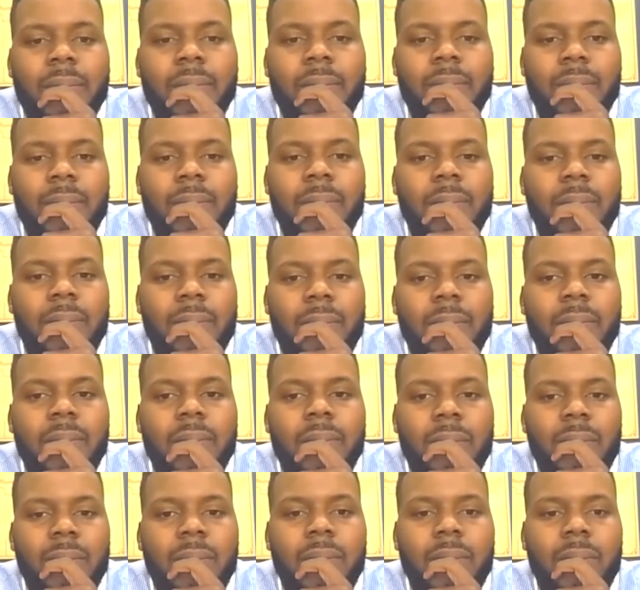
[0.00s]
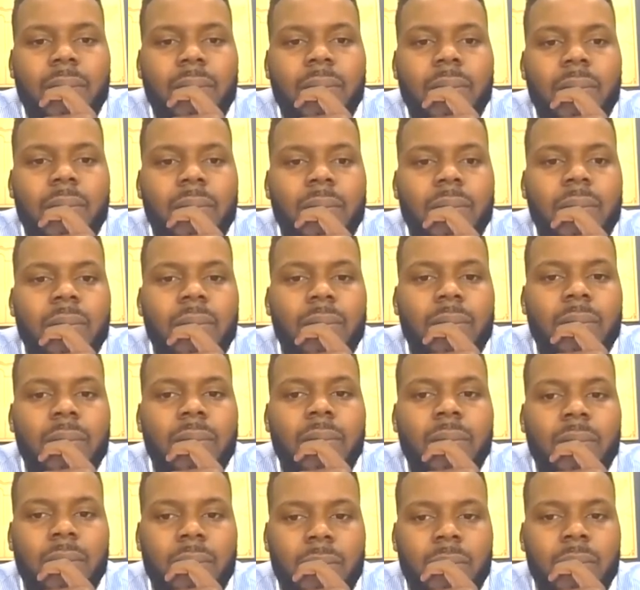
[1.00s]

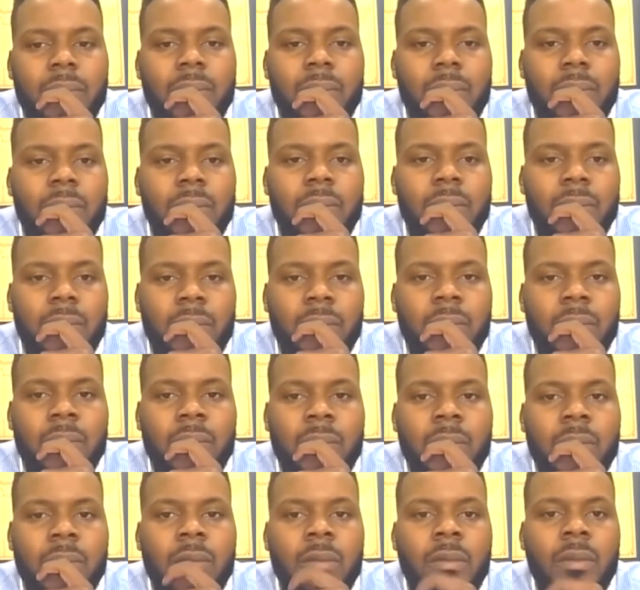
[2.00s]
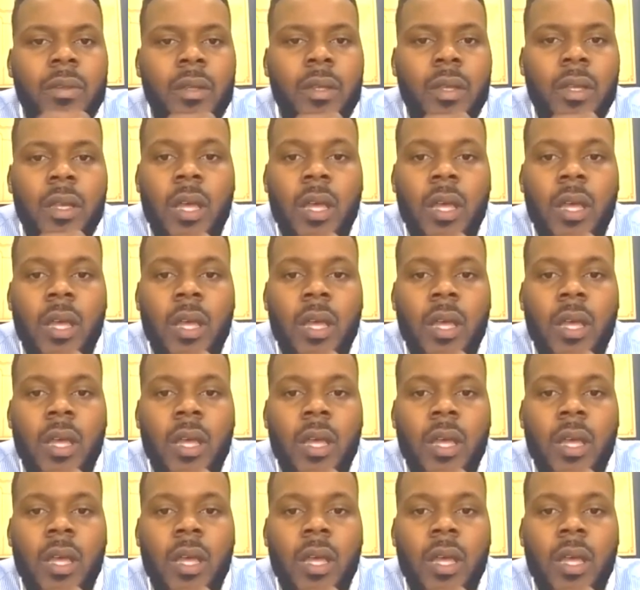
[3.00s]
The person shown says nothing.